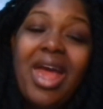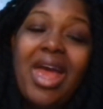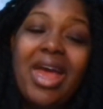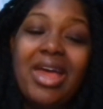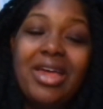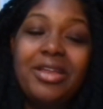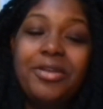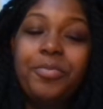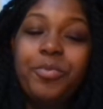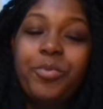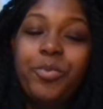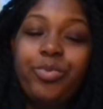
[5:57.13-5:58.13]
and
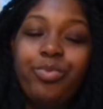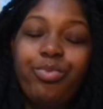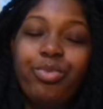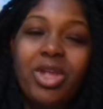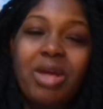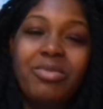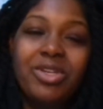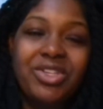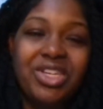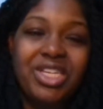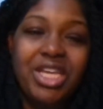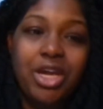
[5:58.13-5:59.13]
I'm just
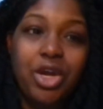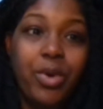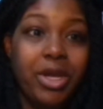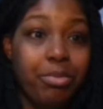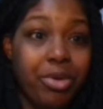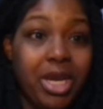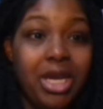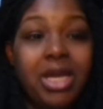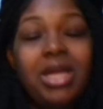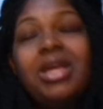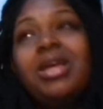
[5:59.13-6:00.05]
gonna take a quick break,